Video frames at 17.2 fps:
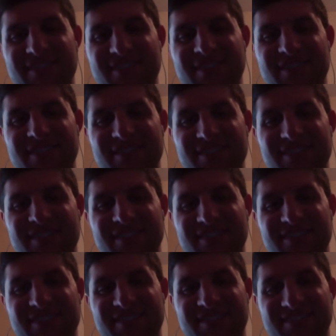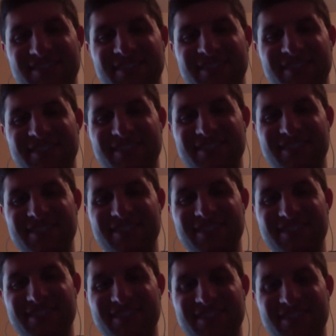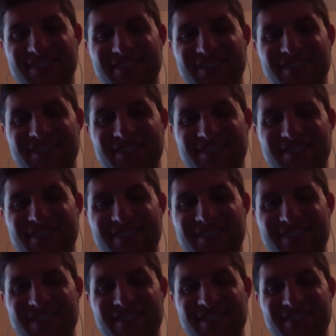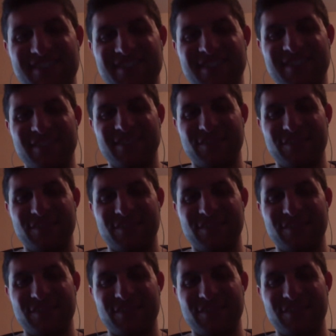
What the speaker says: need to get that info out. Do you have